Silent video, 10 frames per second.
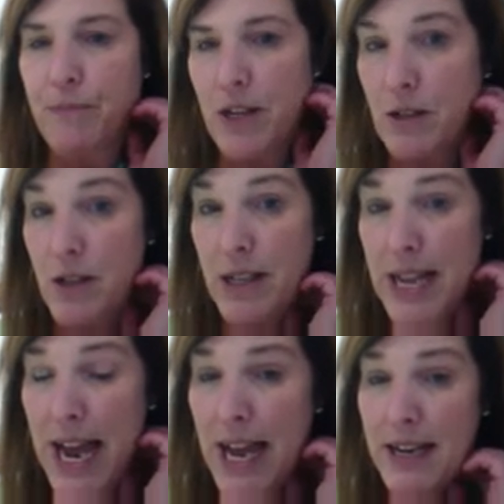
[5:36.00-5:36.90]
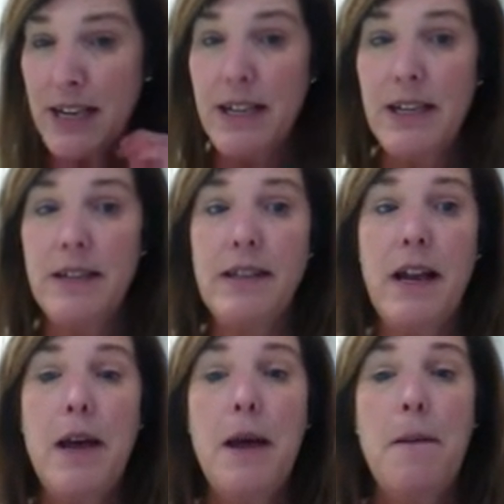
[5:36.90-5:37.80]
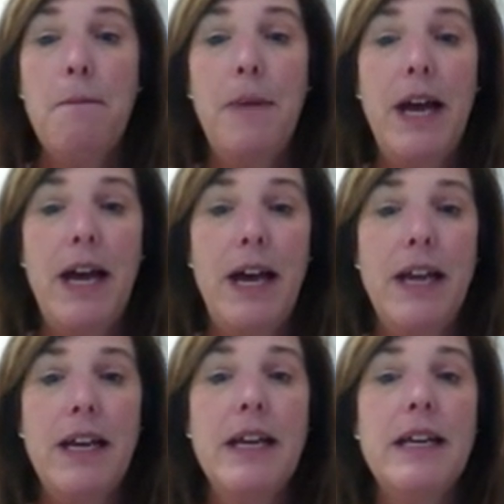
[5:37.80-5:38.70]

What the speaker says: So that is my